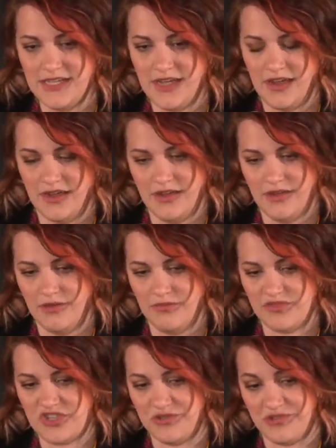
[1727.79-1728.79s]

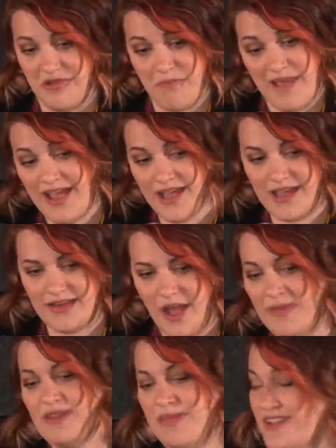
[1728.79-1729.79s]
Children of Men. I
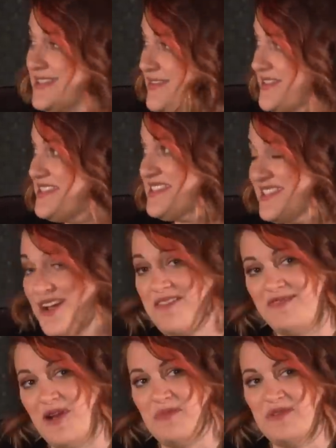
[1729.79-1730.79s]
mean, basically, if there's a
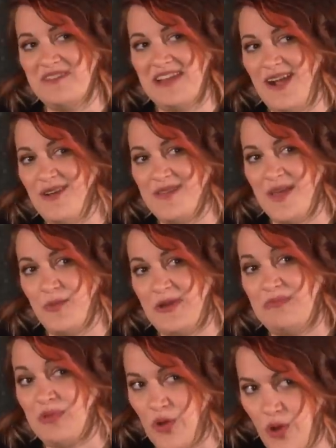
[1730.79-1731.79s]
sci-fi movie out there,
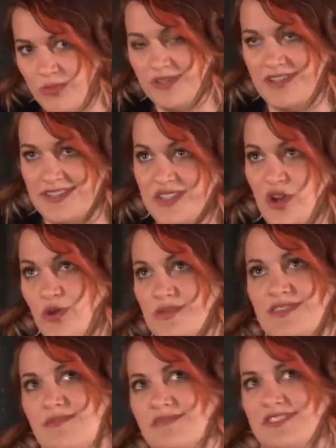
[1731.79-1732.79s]
we probably stole
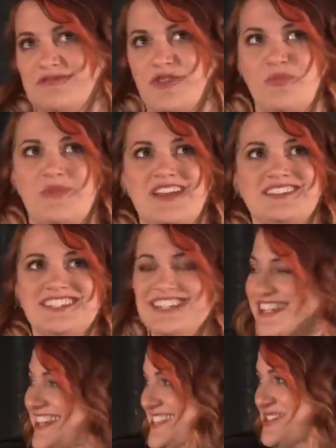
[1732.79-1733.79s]
something from it.
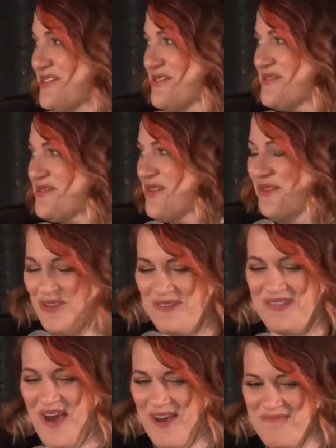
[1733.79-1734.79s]
It's sort of the rule of
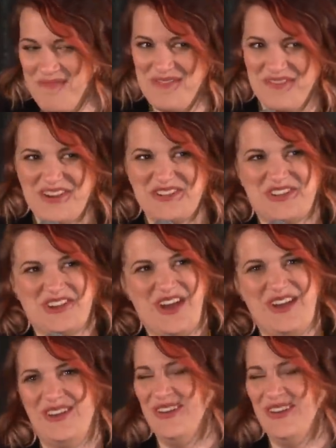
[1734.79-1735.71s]
thumb with our show.